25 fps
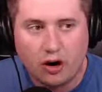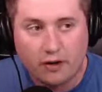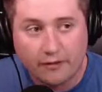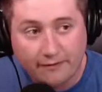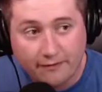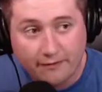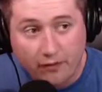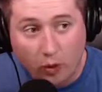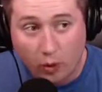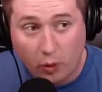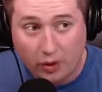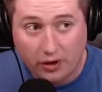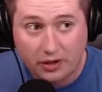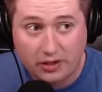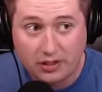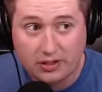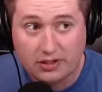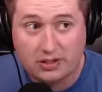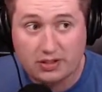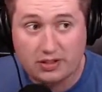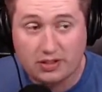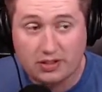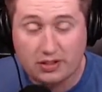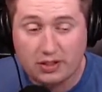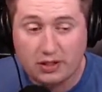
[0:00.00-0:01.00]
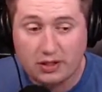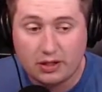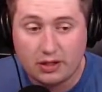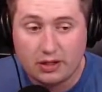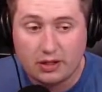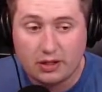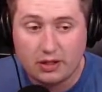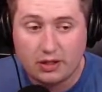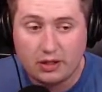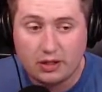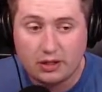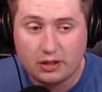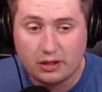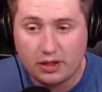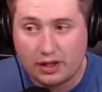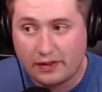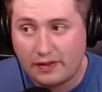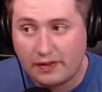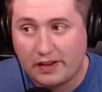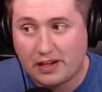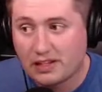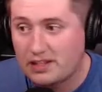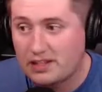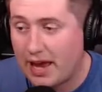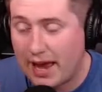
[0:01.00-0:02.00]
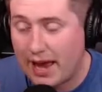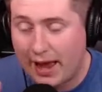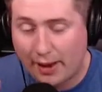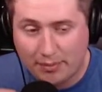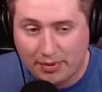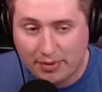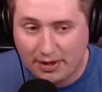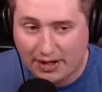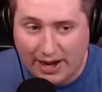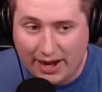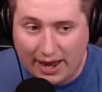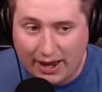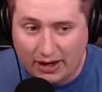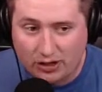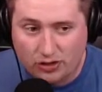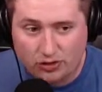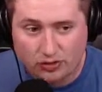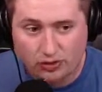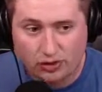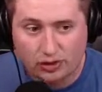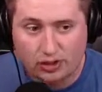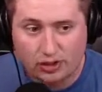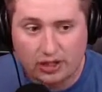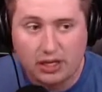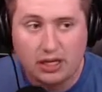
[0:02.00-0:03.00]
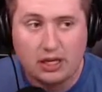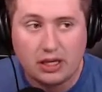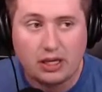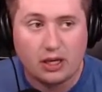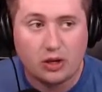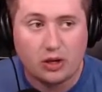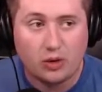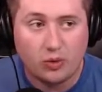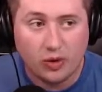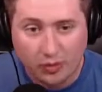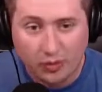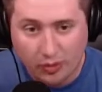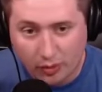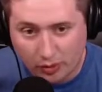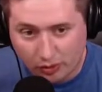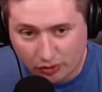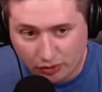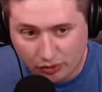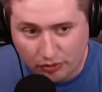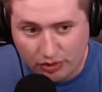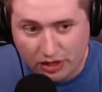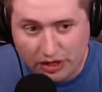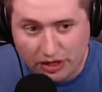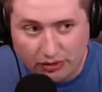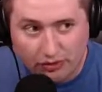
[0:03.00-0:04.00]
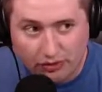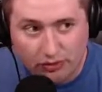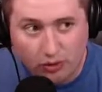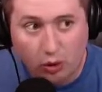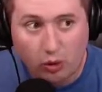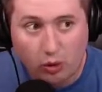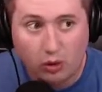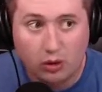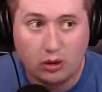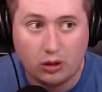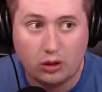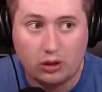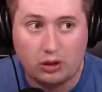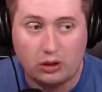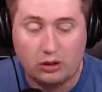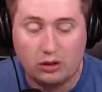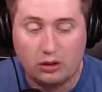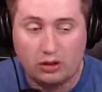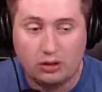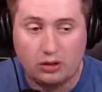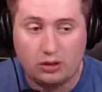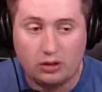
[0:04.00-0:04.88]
are forced, like they just happen naturally, we will re-roll.